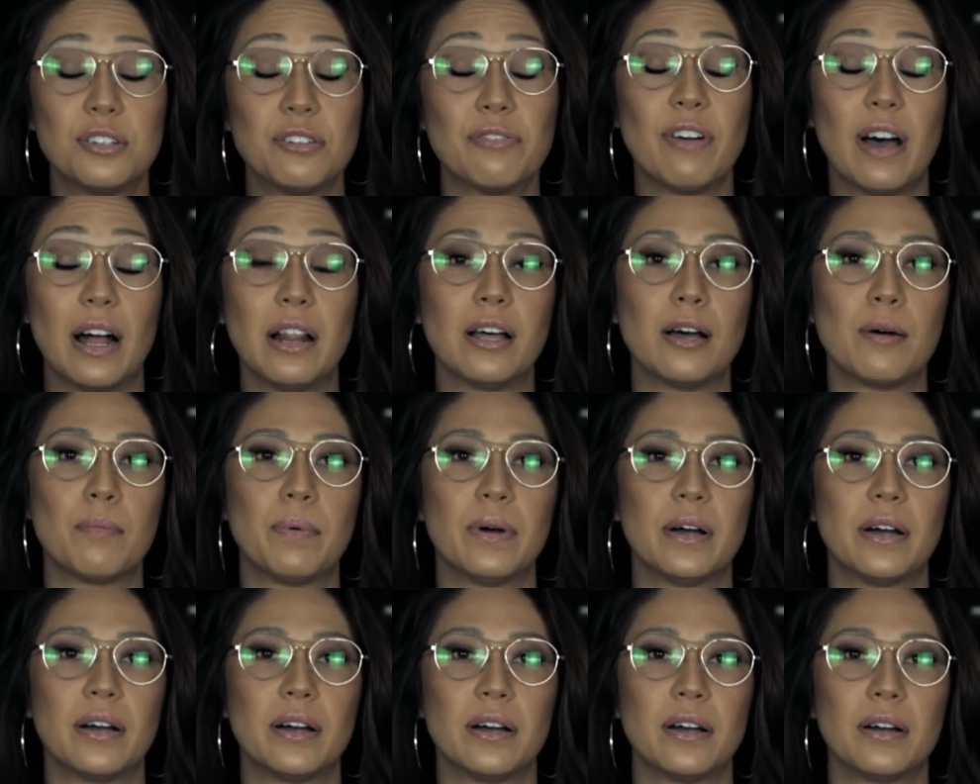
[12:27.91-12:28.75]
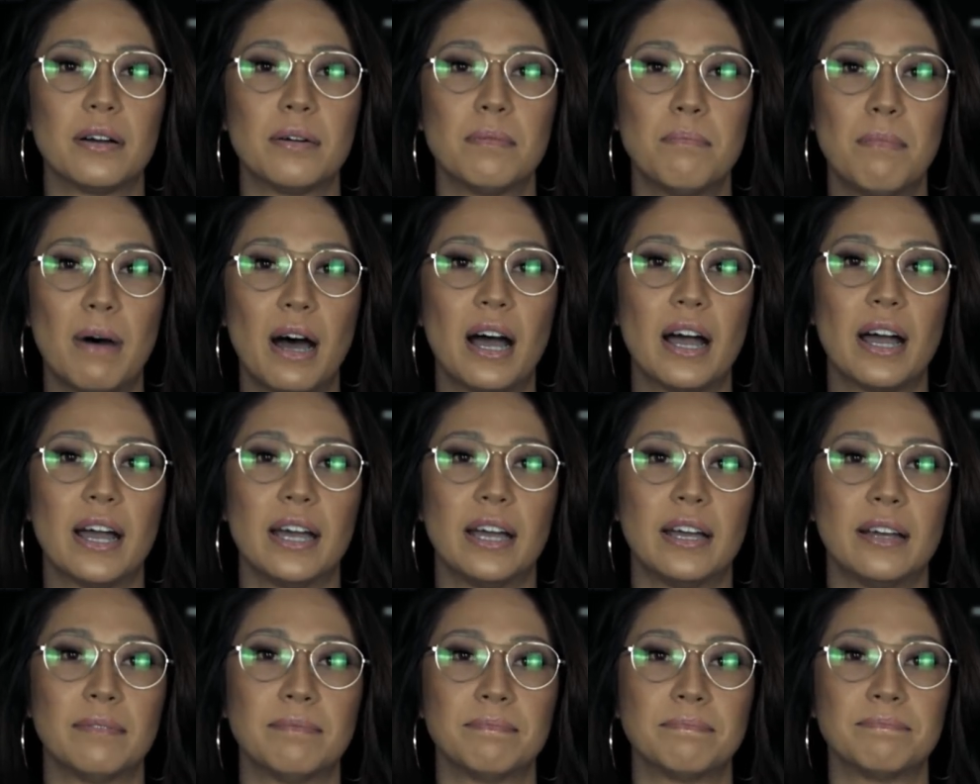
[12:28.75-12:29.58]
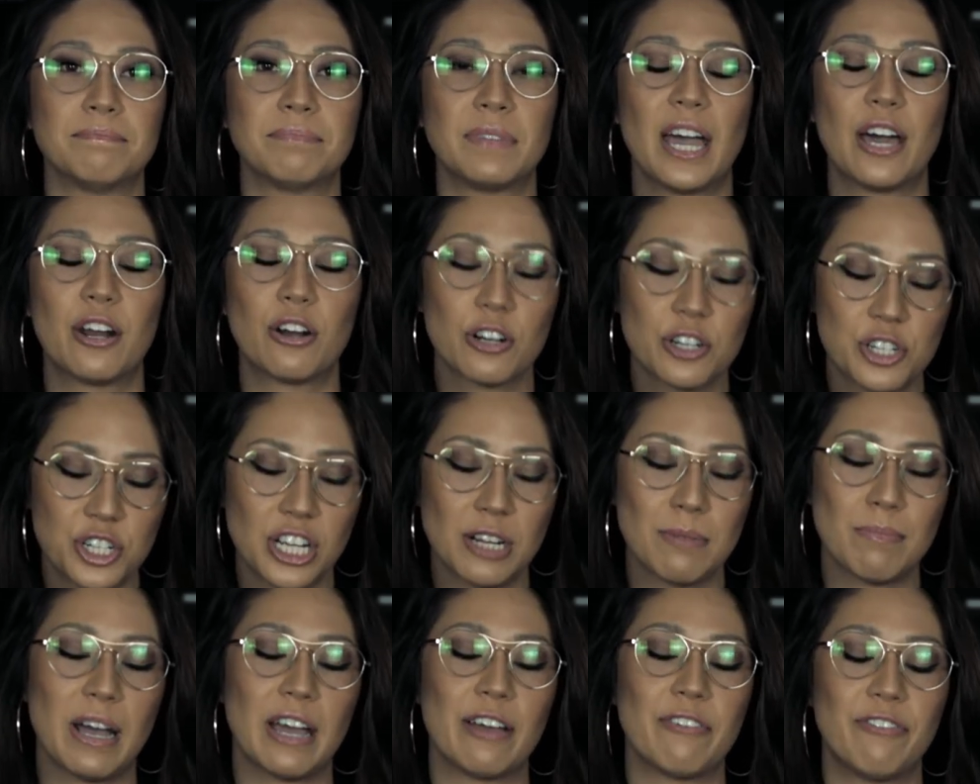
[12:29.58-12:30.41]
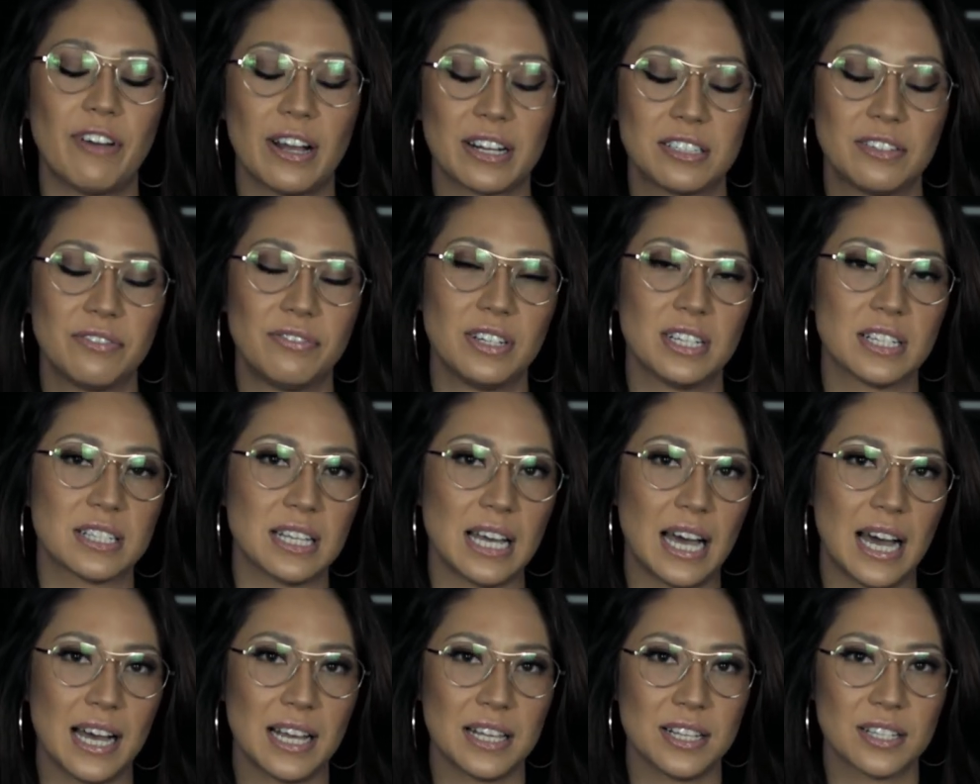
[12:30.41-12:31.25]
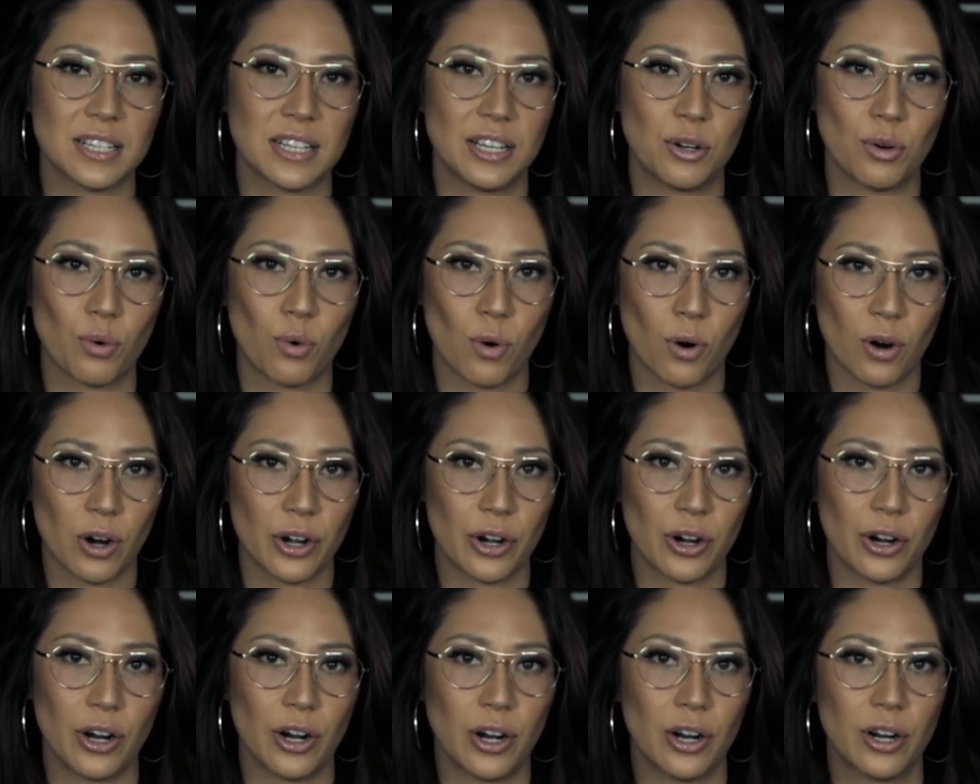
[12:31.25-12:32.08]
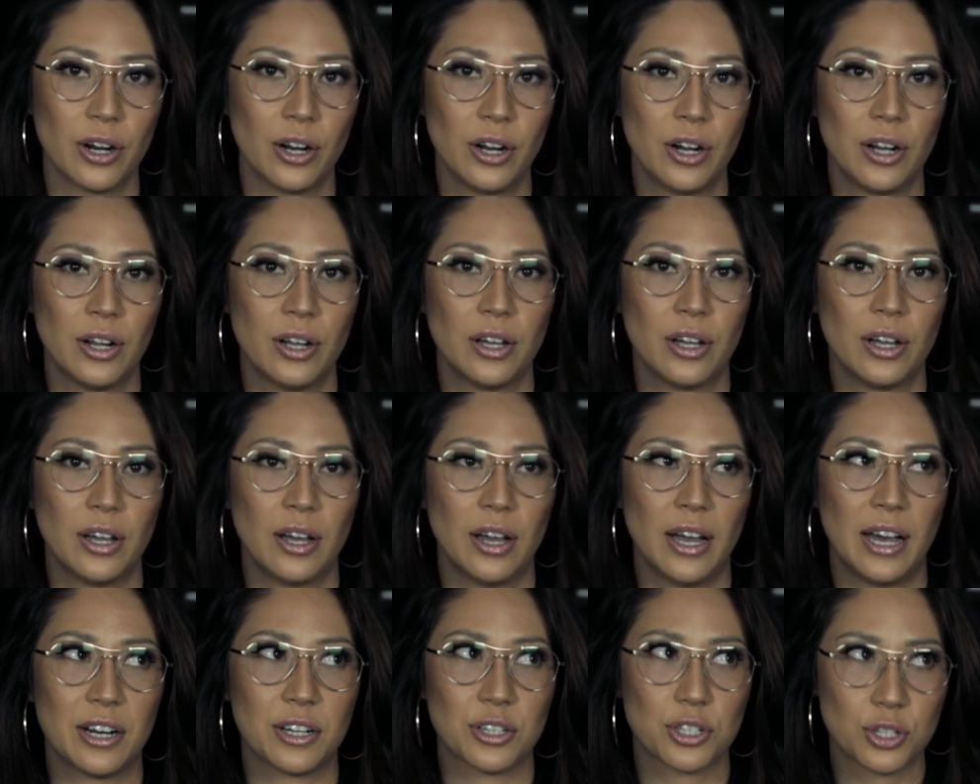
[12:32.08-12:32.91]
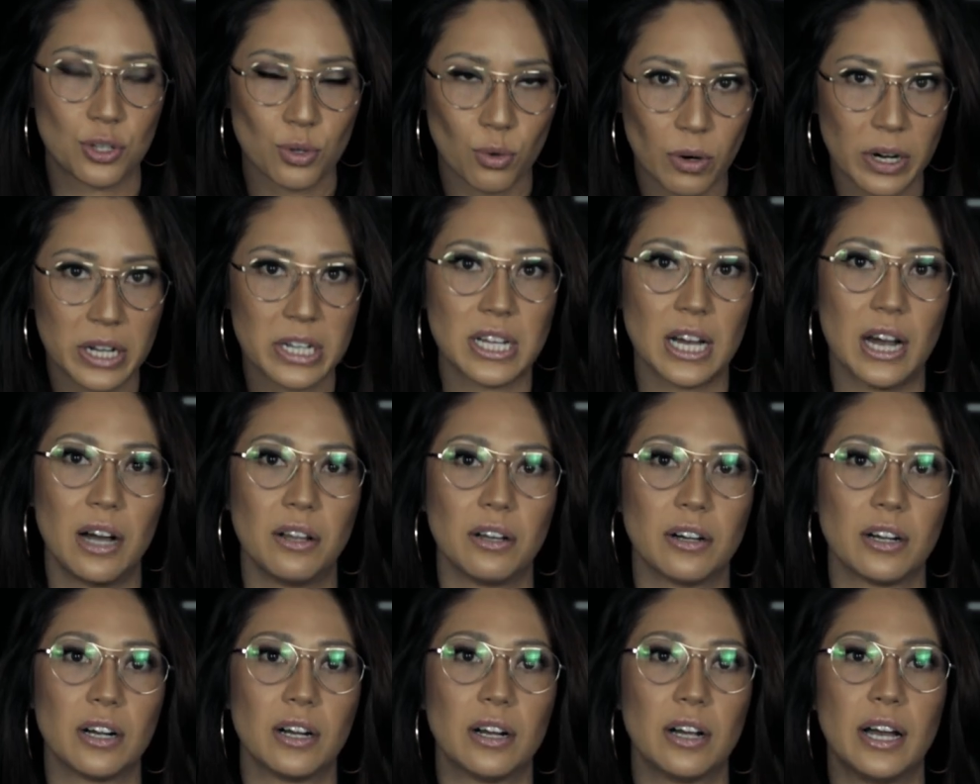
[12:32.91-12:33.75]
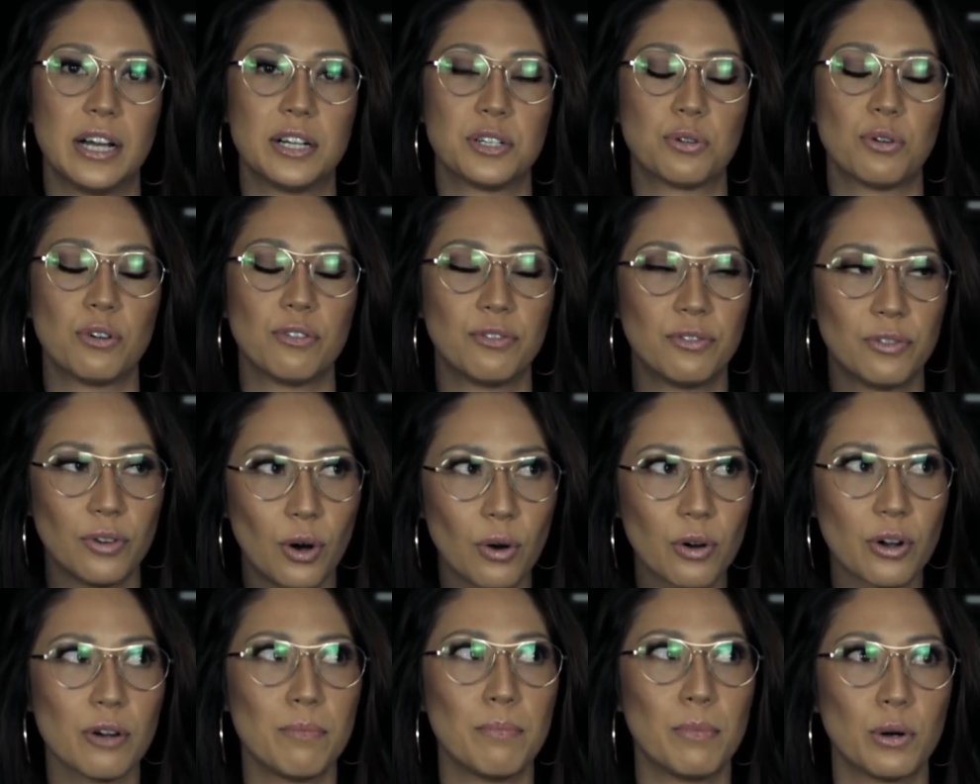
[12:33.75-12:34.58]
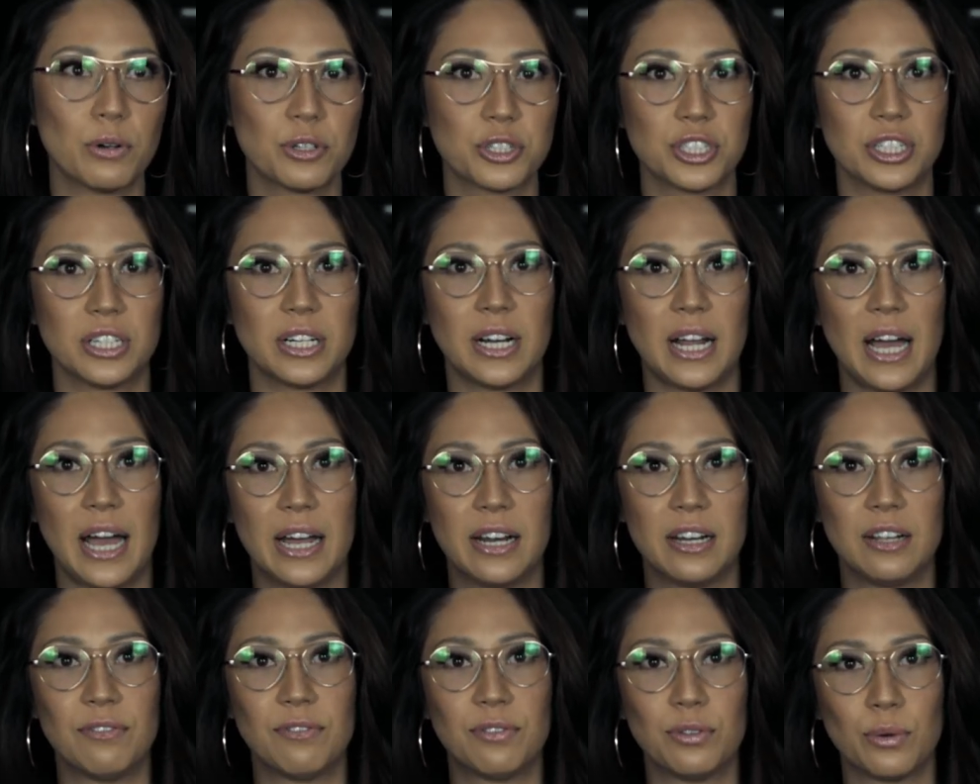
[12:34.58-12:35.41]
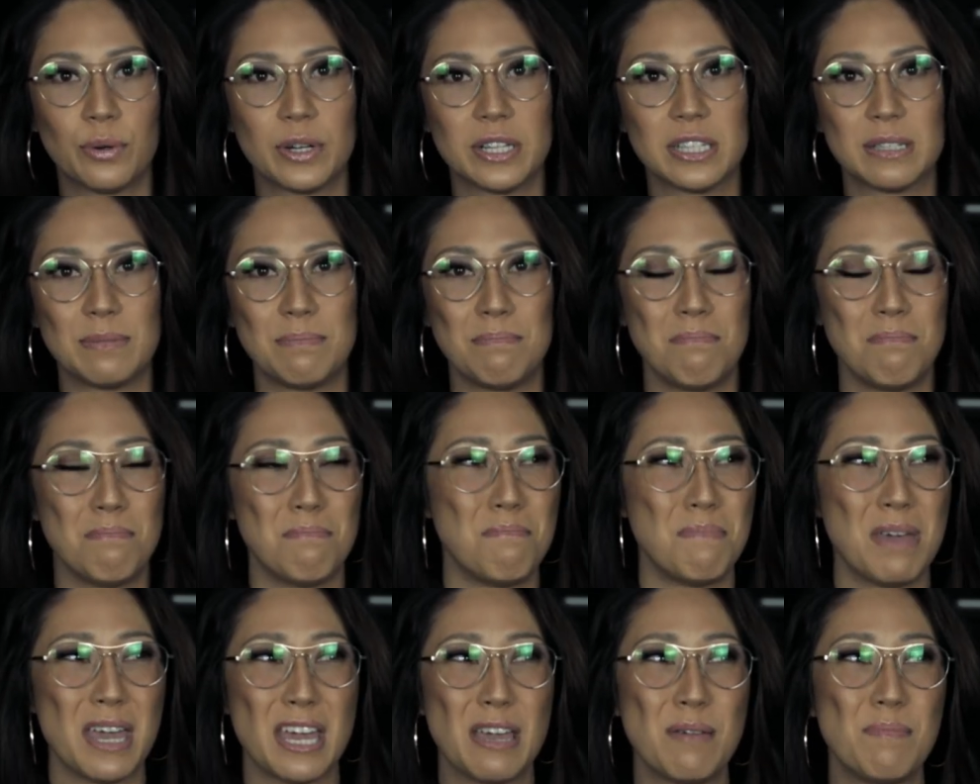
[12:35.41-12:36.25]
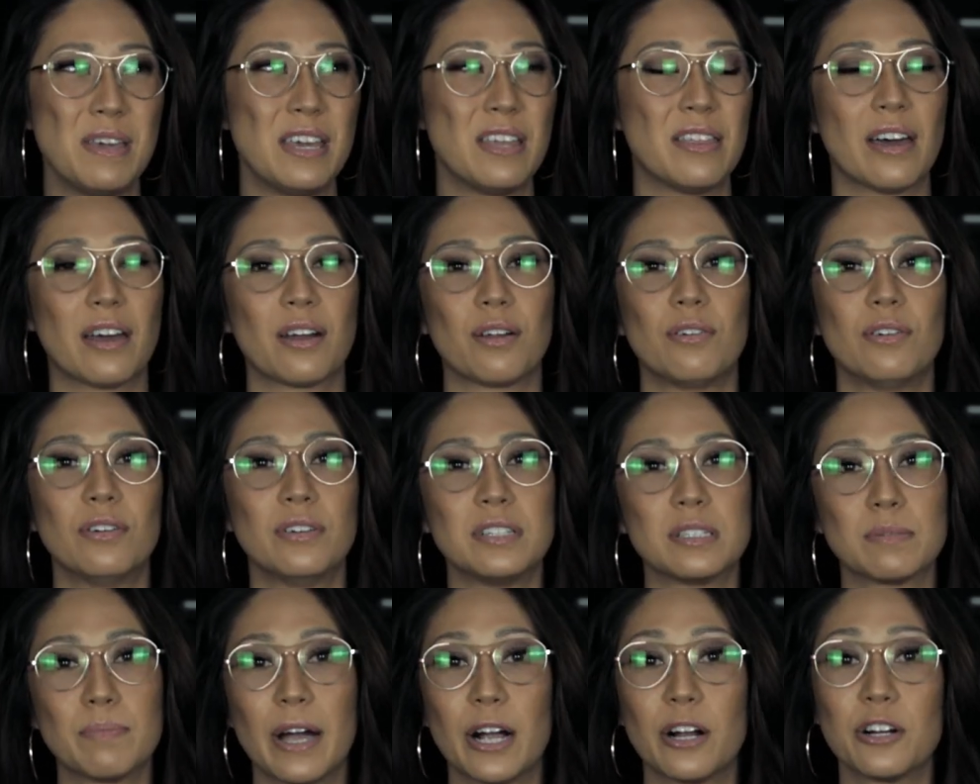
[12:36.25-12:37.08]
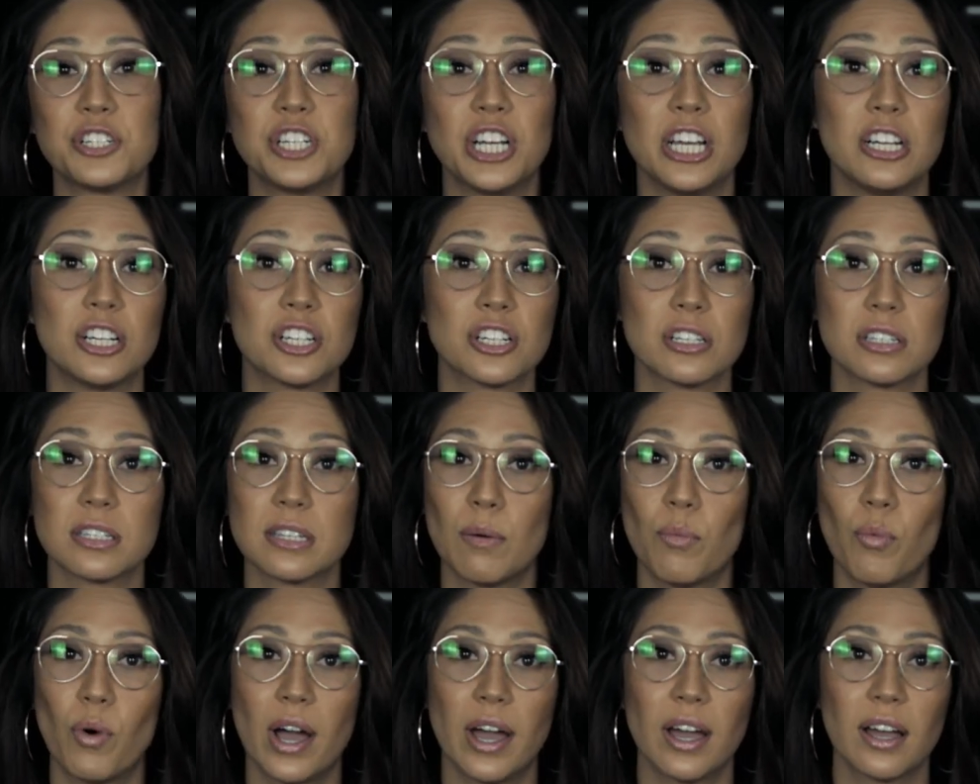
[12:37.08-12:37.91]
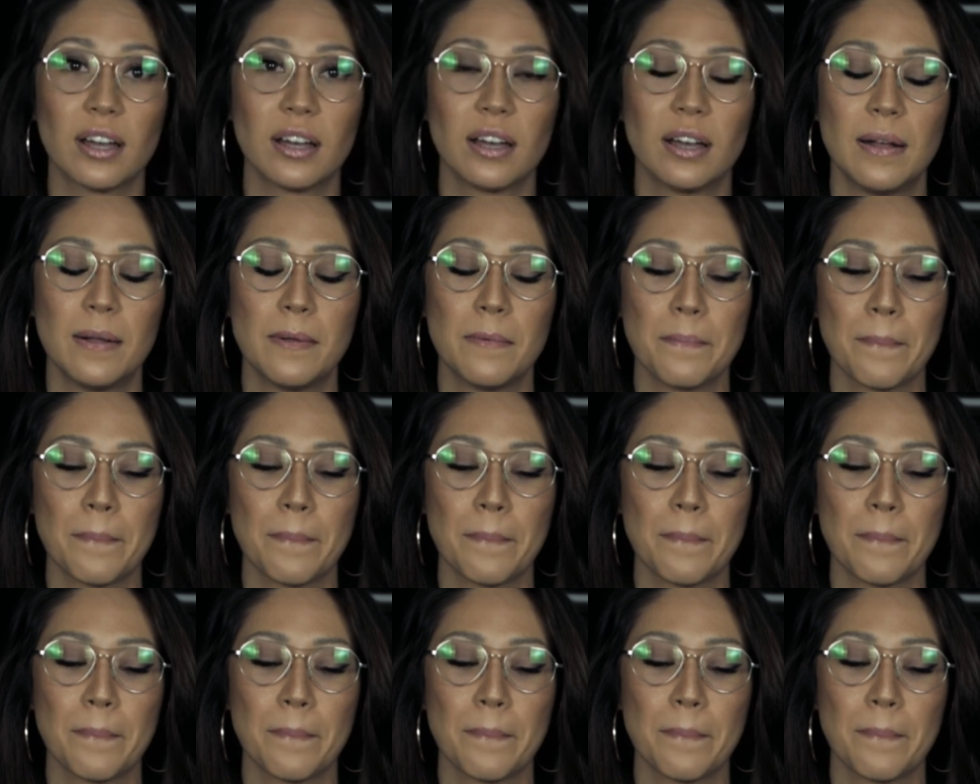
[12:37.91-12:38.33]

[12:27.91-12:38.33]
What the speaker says: develop my energy and my effectiveness as an orator and a storyteller, and to evoke emotion and influence maybe that'll inspire change in some way.